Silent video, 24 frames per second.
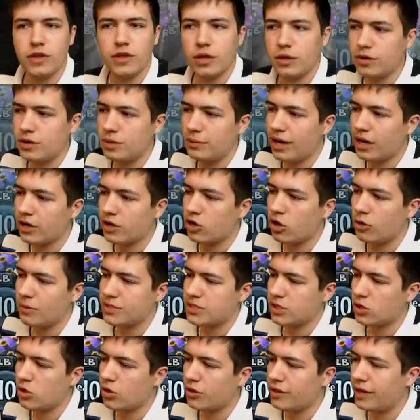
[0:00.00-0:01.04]
The amount of
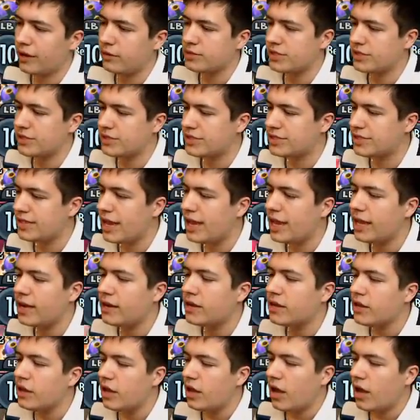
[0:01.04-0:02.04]
comments I got on that was insane.